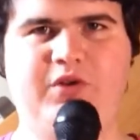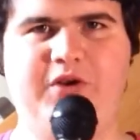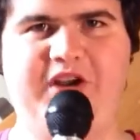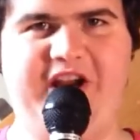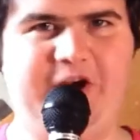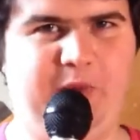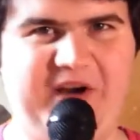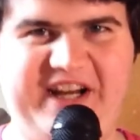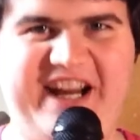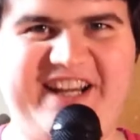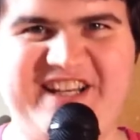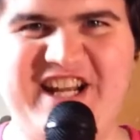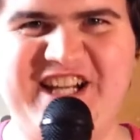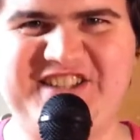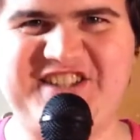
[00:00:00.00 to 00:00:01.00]
Now, you want to
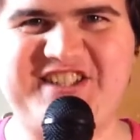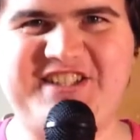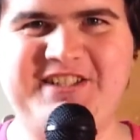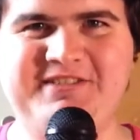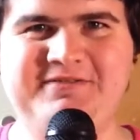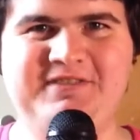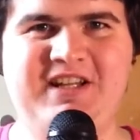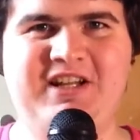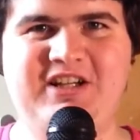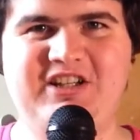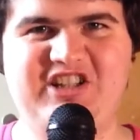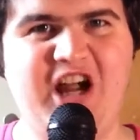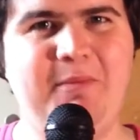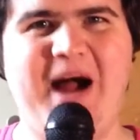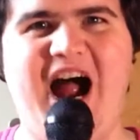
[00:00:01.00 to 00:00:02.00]
get nuts?
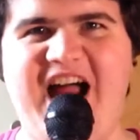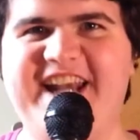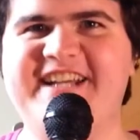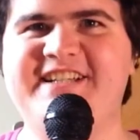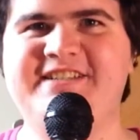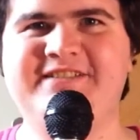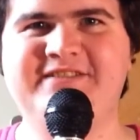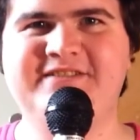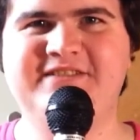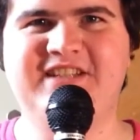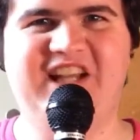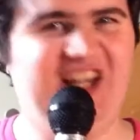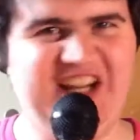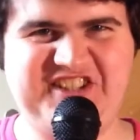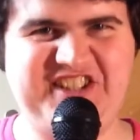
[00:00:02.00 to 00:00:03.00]
Come on,
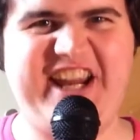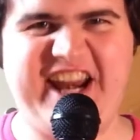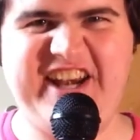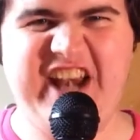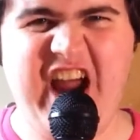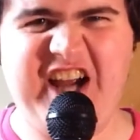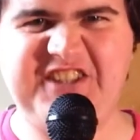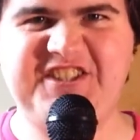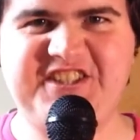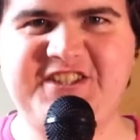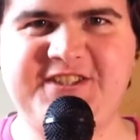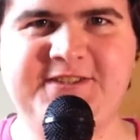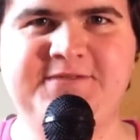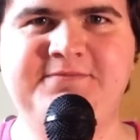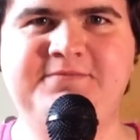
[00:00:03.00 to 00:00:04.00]
let's get
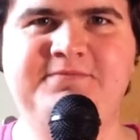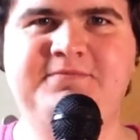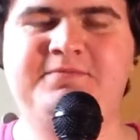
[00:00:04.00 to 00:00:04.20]
nuts.